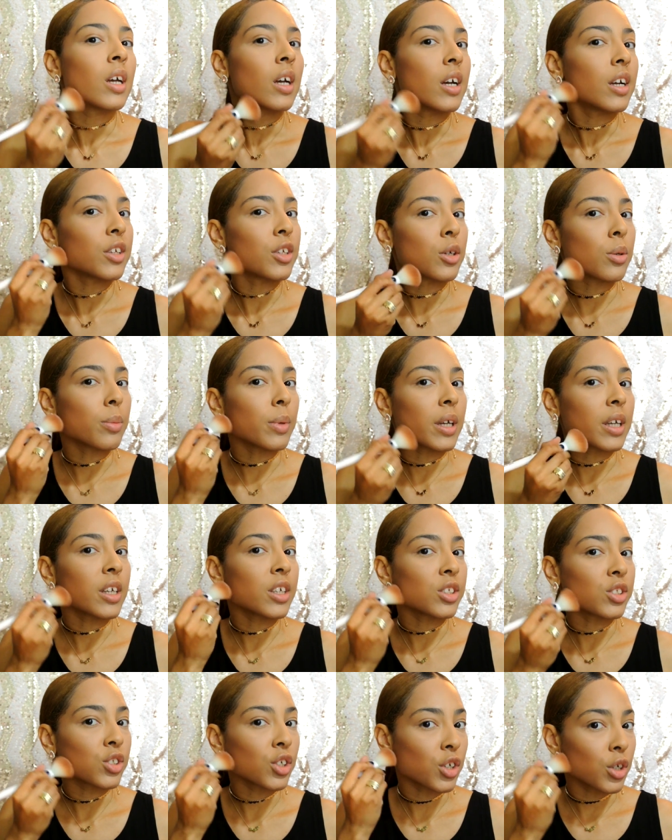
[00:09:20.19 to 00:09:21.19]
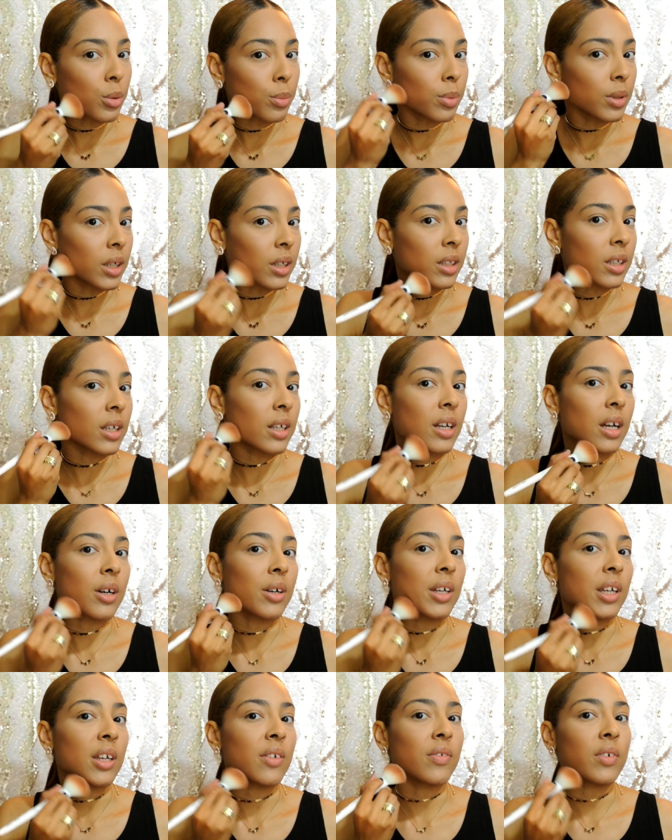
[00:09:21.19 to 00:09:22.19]
And you're making sure you're blending it out
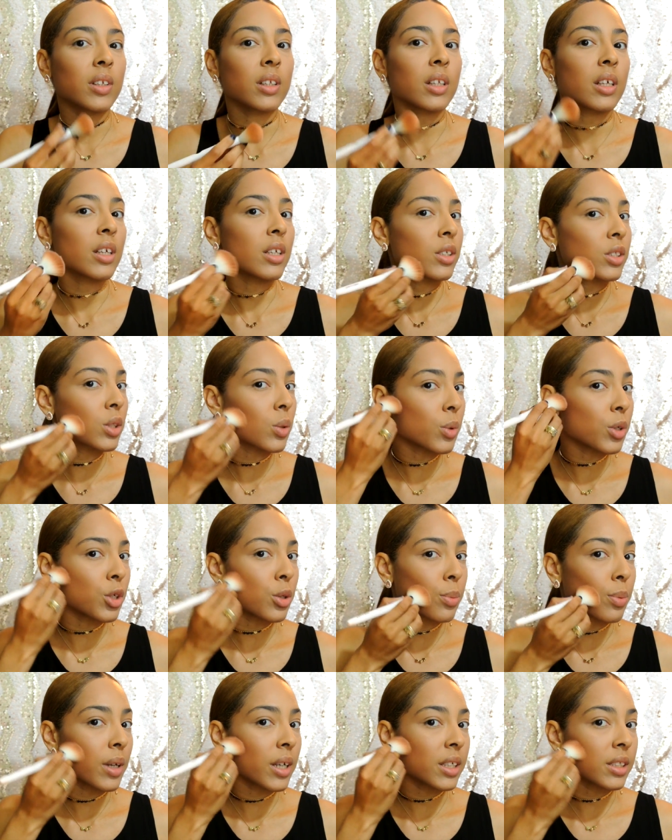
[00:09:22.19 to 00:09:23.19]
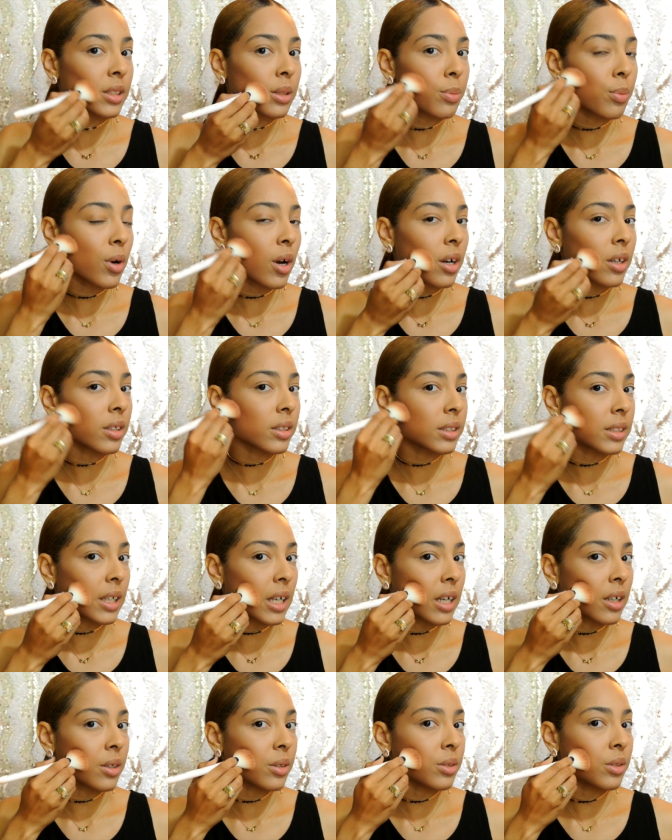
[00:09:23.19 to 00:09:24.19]
evenly, so when you place the product
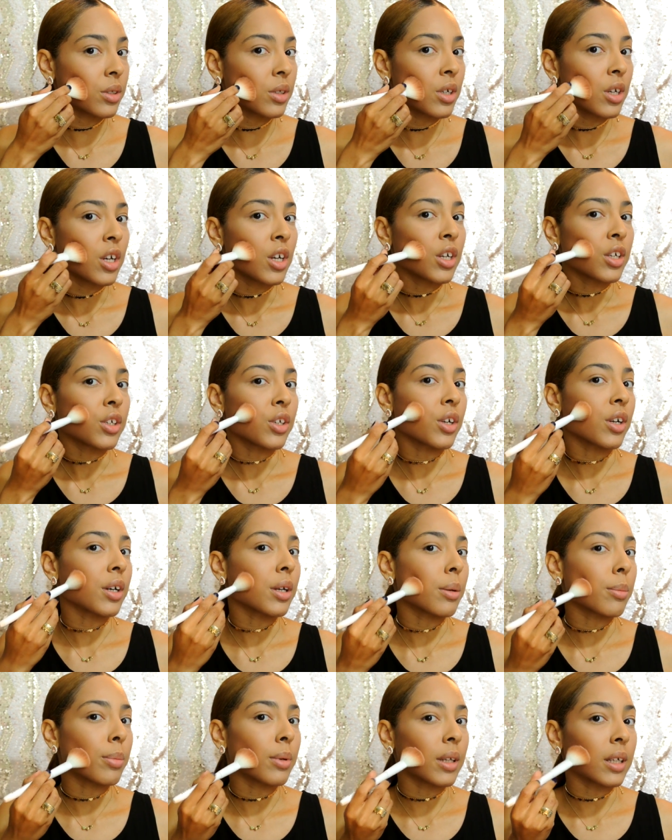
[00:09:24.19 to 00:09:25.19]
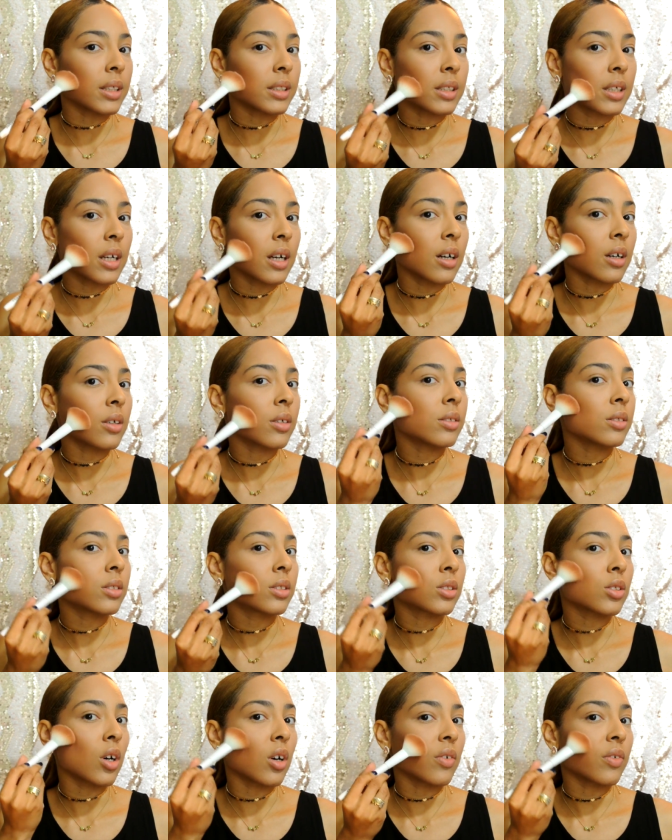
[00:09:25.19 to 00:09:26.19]
down, you're going to blend it out
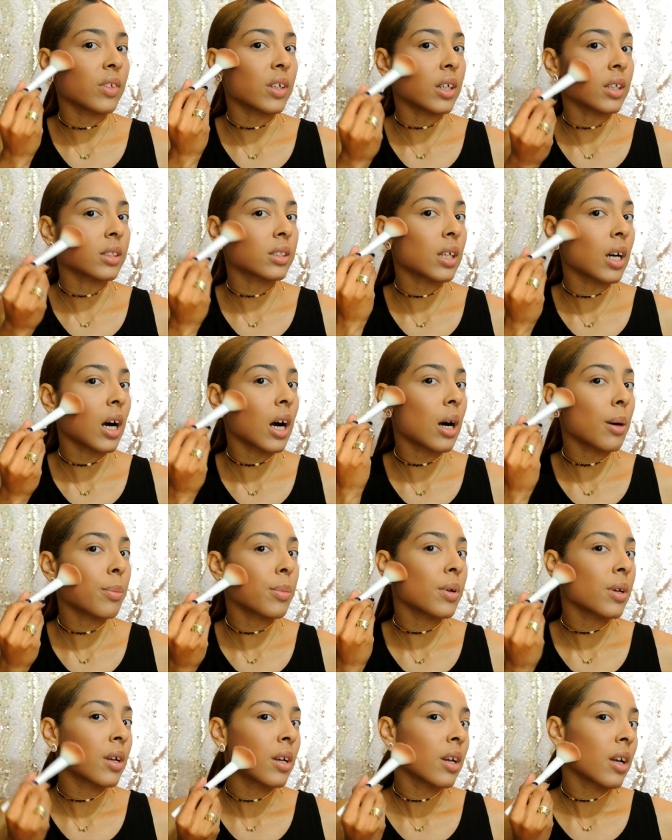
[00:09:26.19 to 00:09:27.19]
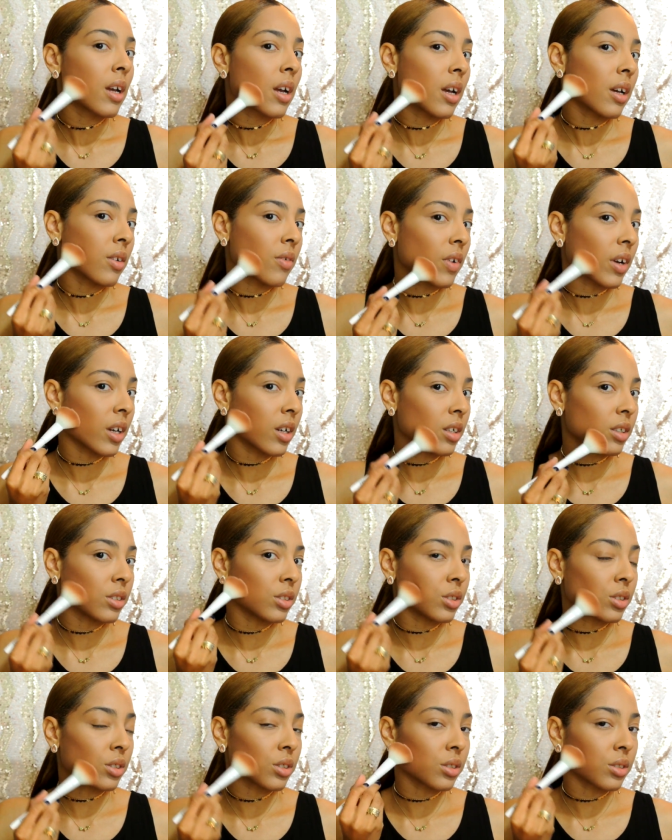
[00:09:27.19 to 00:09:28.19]
softly on top and right
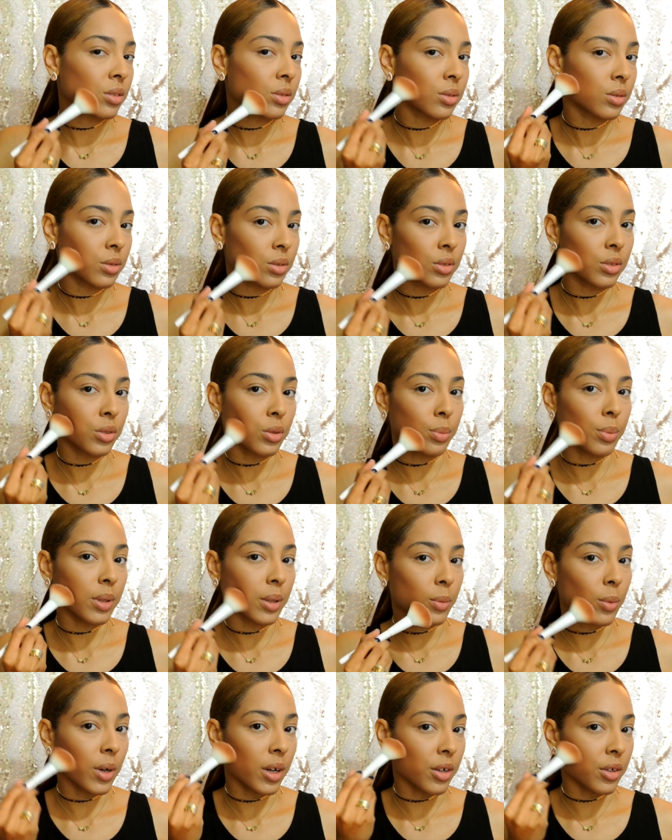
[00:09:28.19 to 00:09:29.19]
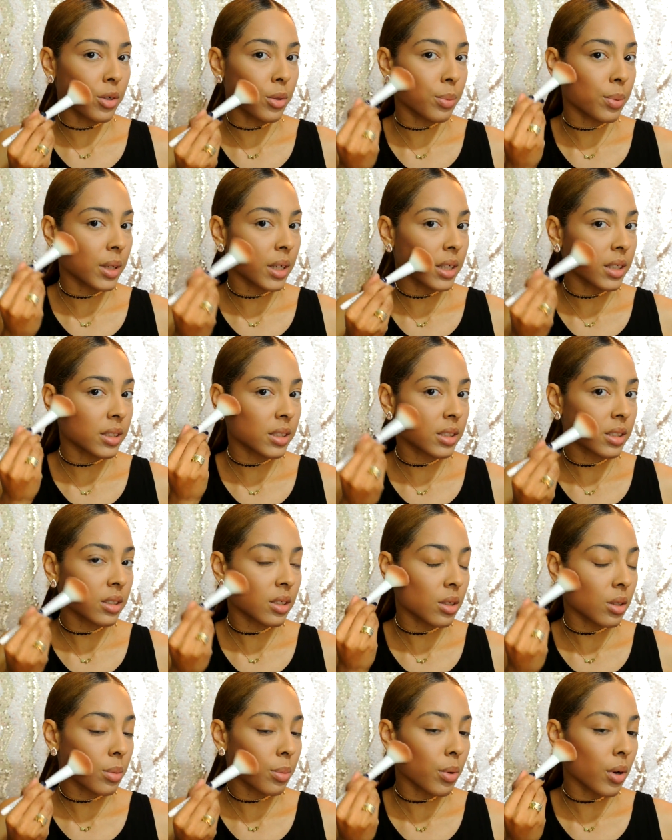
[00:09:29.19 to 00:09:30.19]
under where you placed
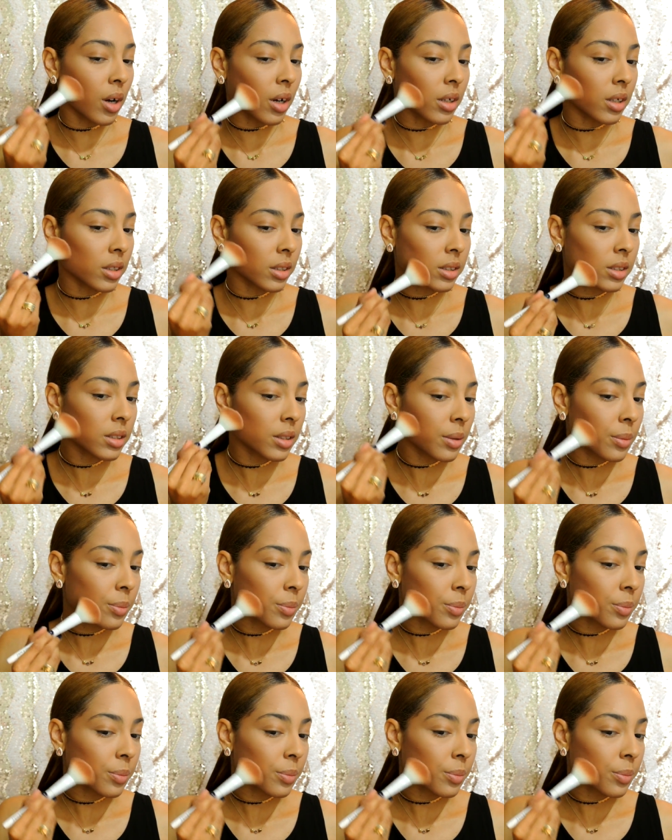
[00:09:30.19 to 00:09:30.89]
the product.